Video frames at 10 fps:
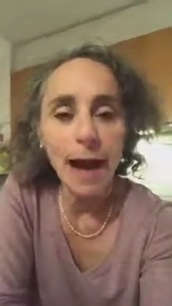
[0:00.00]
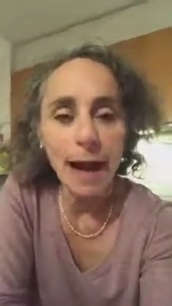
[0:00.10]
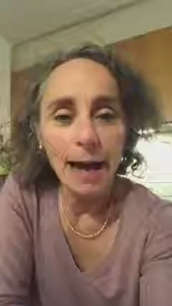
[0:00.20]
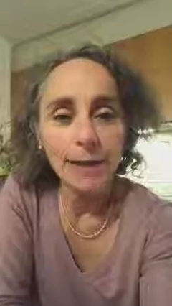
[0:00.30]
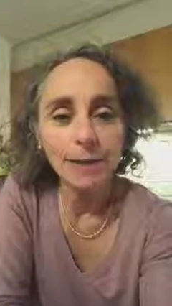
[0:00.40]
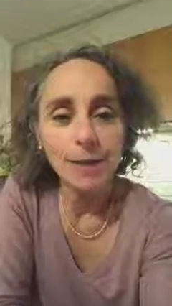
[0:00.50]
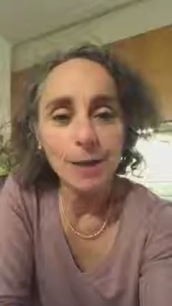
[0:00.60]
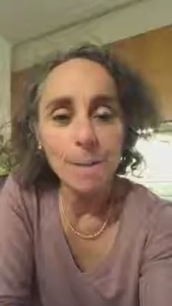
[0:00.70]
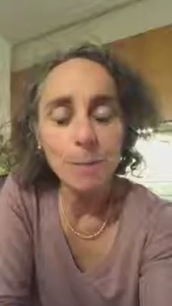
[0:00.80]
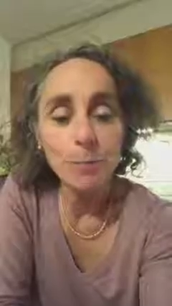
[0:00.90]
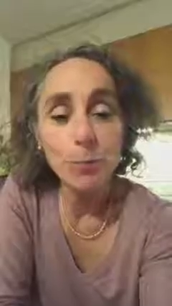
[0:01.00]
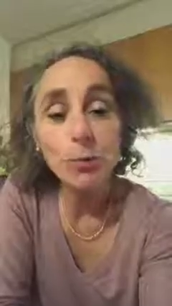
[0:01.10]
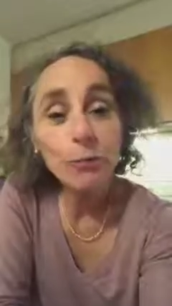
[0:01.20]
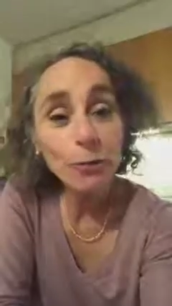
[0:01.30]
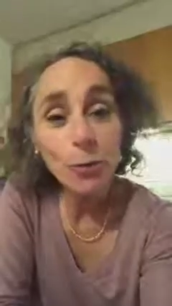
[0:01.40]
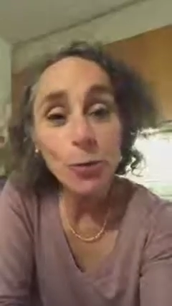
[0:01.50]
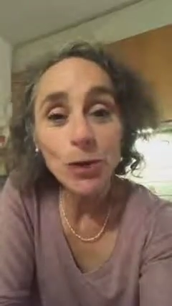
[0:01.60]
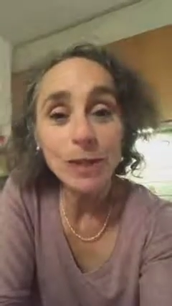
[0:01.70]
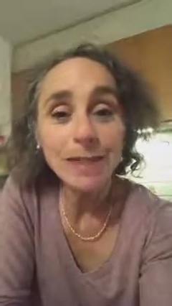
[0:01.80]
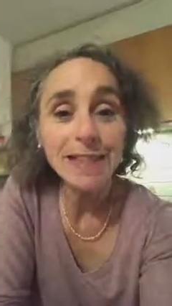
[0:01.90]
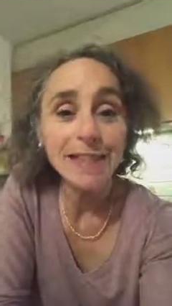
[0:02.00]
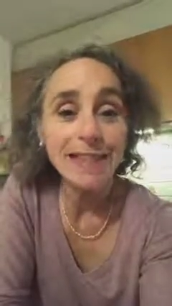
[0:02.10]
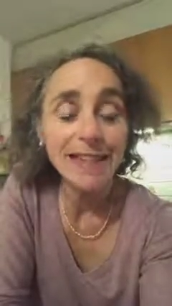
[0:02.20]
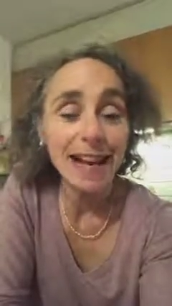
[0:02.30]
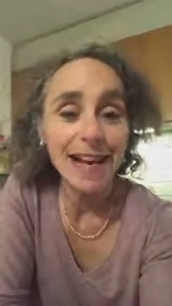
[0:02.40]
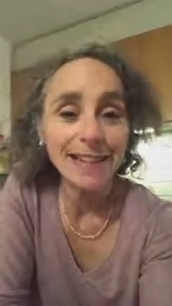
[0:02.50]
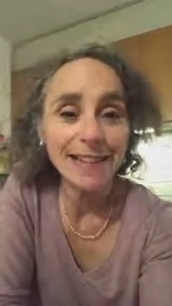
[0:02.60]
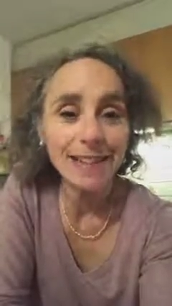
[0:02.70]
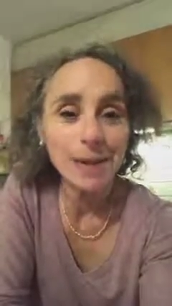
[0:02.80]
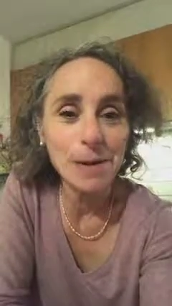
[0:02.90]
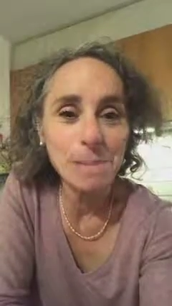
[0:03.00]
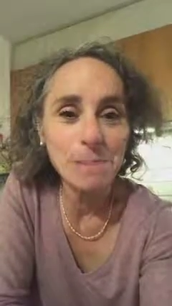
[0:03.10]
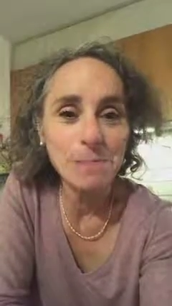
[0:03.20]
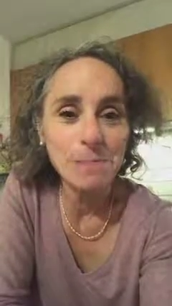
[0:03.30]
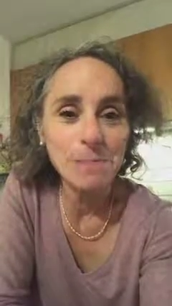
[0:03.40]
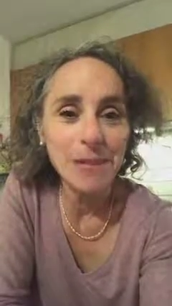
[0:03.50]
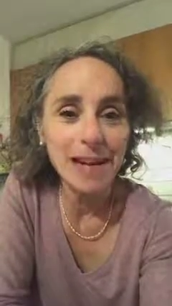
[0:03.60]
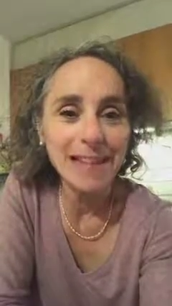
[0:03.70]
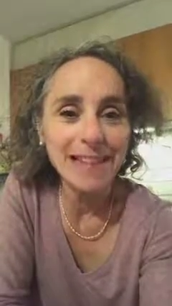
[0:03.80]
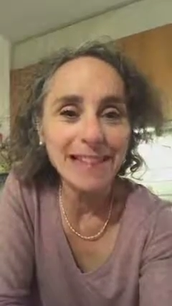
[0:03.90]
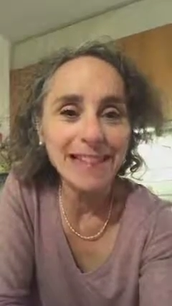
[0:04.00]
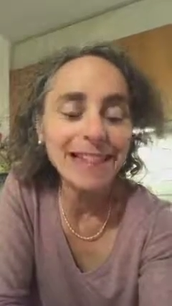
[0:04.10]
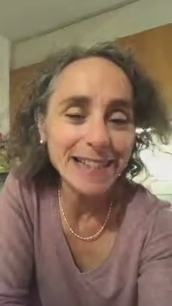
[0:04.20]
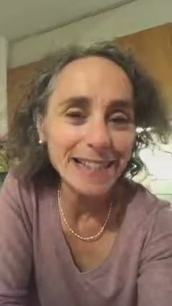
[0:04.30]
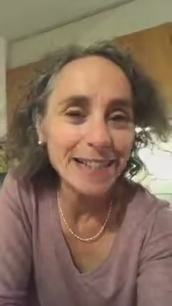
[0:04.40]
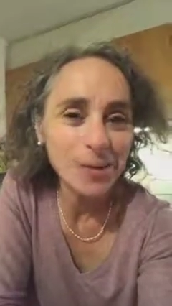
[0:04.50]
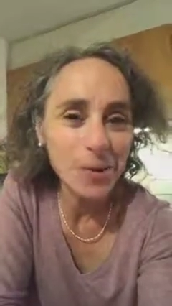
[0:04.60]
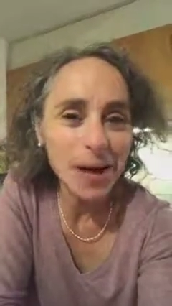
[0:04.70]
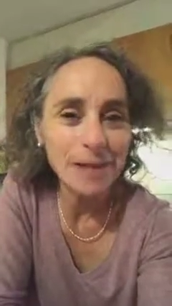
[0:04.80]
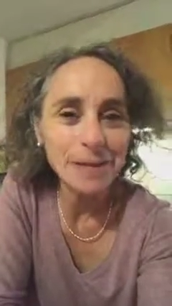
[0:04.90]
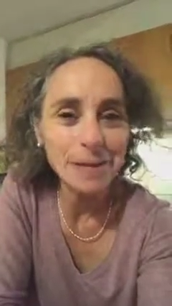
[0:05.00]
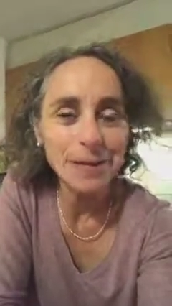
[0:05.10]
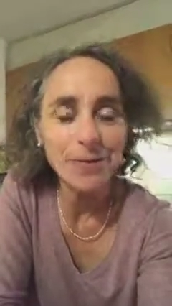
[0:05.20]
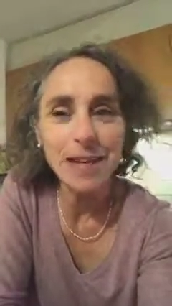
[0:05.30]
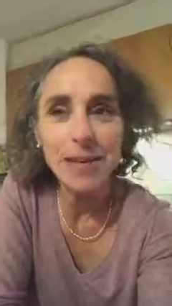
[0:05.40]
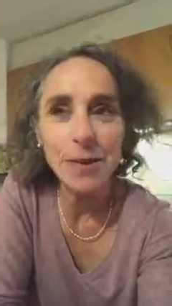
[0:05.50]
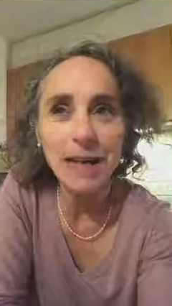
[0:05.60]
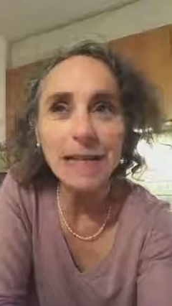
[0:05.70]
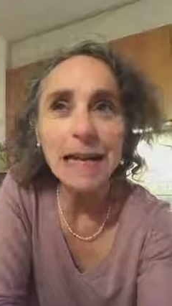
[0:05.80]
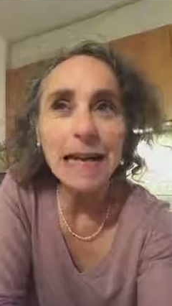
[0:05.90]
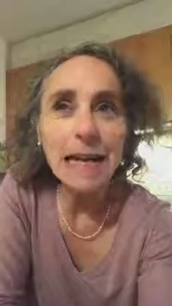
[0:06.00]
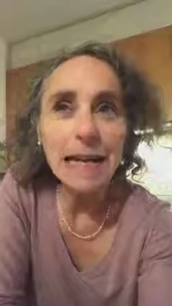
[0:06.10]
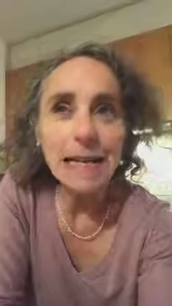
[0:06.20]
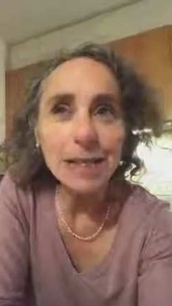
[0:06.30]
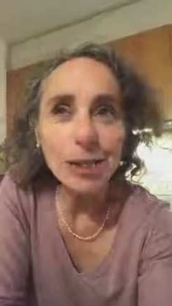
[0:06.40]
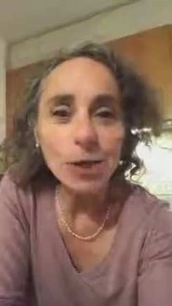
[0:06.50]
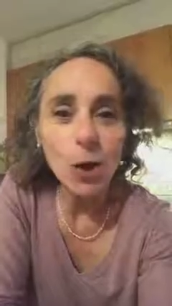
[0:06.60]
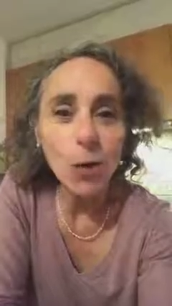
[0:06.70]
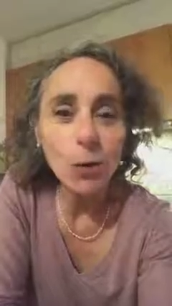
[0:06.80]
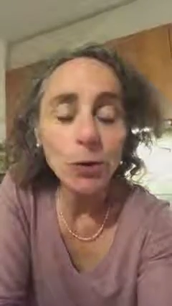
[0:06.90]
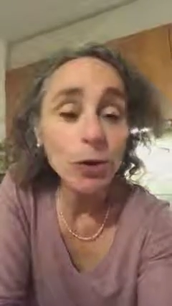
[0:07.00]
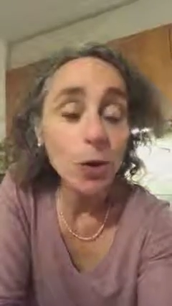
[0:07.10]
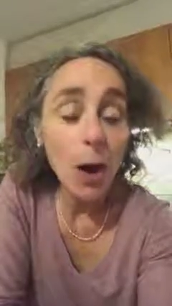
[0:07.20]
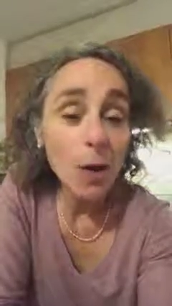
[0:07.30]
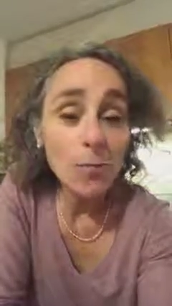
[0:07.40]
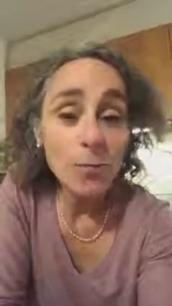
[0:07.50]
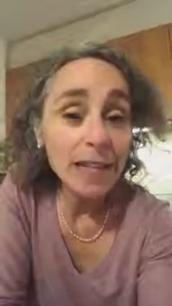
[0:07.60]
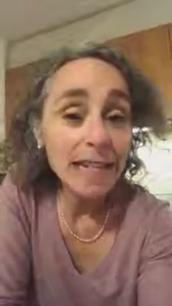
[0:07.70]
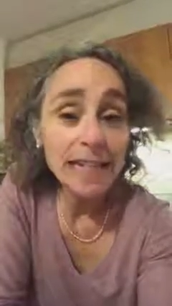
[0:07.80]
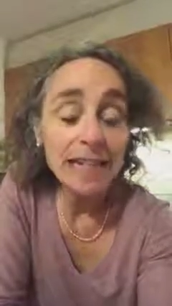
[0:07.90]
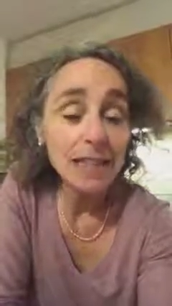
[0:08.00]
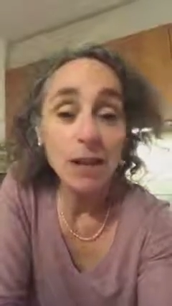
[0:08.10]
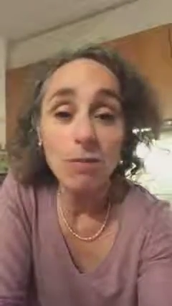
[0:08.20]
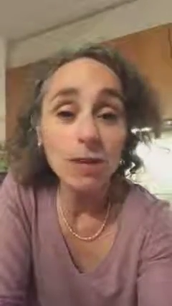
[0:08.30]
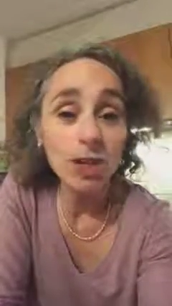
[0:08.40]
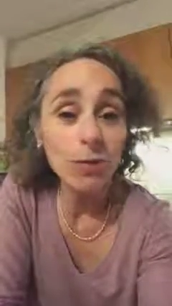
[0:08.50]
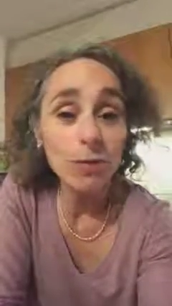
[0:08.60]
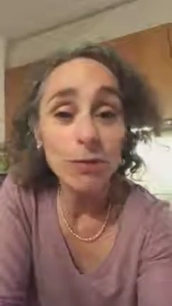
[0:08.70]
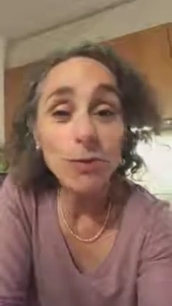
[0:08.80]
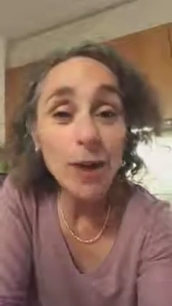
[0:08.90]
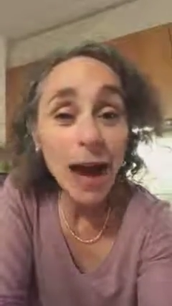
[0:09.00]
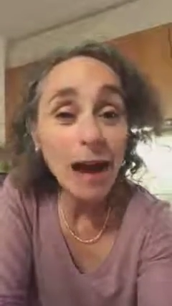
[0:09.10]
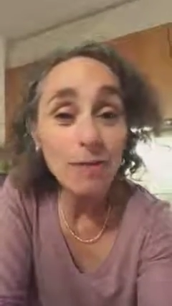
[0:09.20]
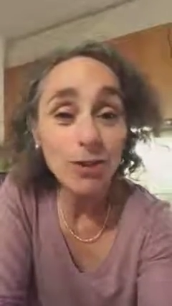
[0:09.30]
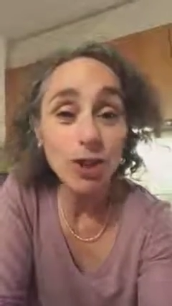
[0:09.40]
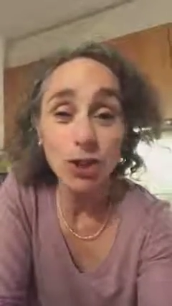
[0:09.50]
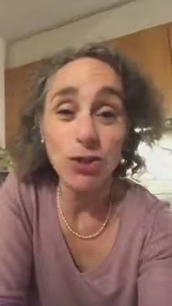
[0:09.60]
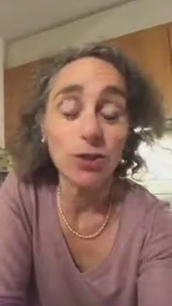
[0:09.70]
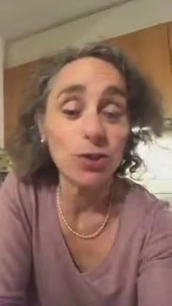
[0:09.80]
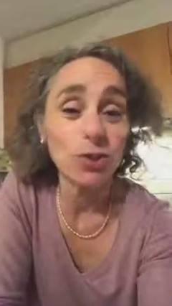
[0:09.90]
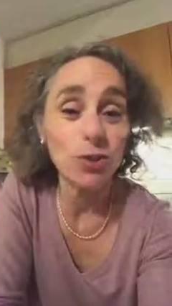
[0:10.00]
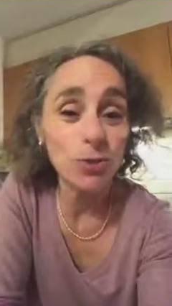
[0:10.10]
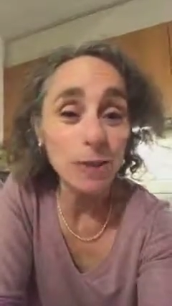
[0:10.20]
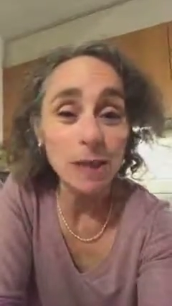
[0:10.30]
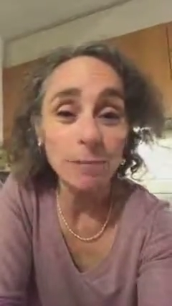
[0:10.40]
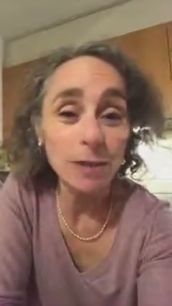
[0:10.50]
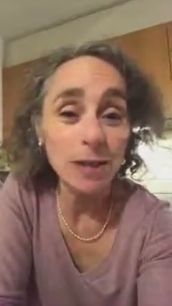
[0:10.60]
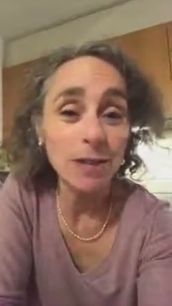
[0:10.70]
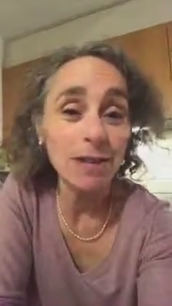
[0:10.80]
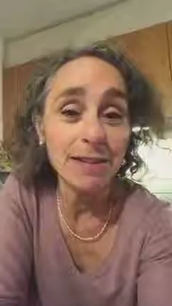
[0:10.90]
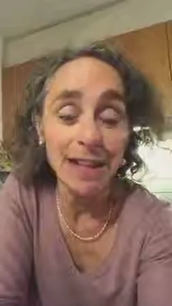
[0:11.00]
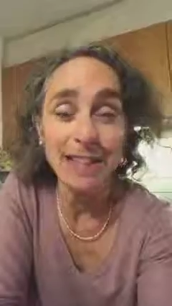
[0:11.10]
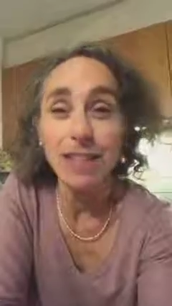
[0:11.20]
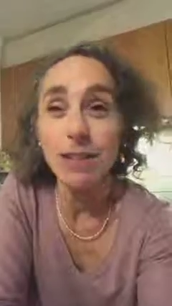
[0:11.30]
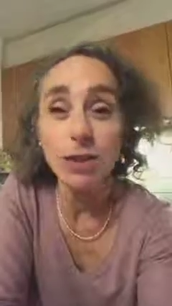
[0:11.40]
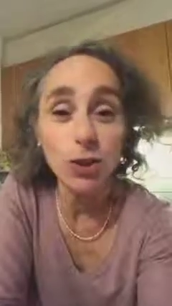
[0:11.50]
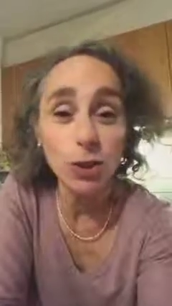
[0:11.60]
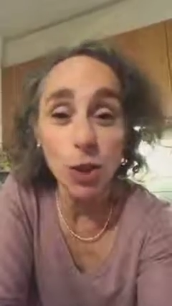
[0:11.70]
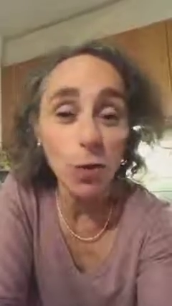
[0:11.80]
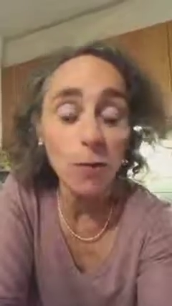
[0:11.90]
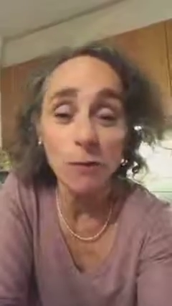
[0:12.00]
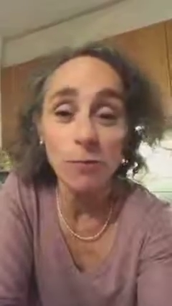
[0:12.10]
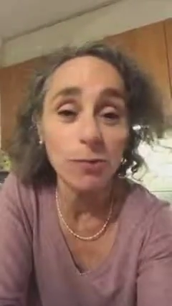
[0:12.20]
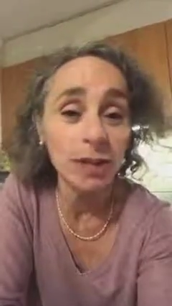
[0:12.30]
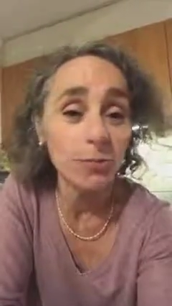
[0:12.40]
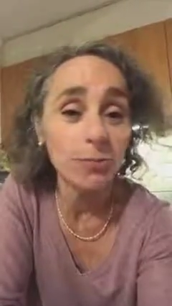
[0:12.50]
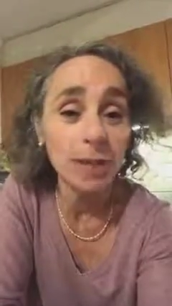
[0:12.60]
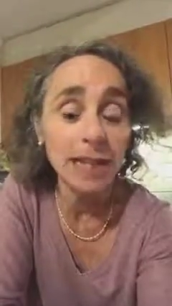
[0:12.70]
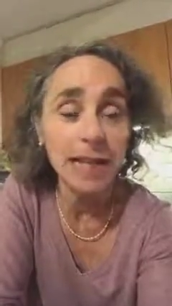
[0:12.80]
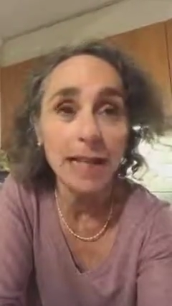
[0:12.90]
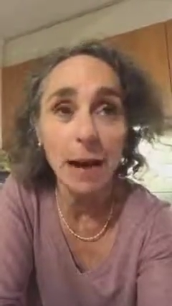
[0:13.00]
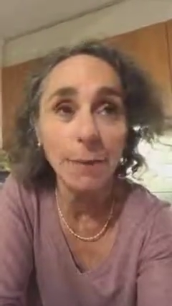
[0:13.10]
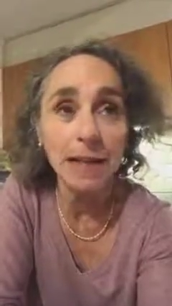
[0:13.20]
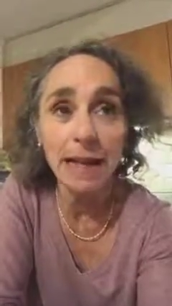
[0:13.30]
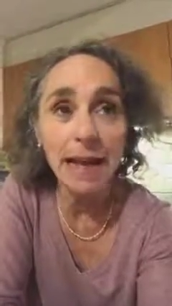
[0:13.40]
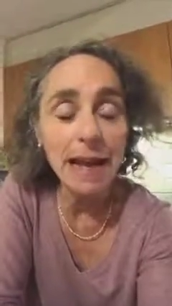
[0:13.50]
and um, move forwards, and um, and it's, it's, it's great. It's really great. So, you know, I really encourage you, if you have a chance to do something like that, just go for it, really. I mean,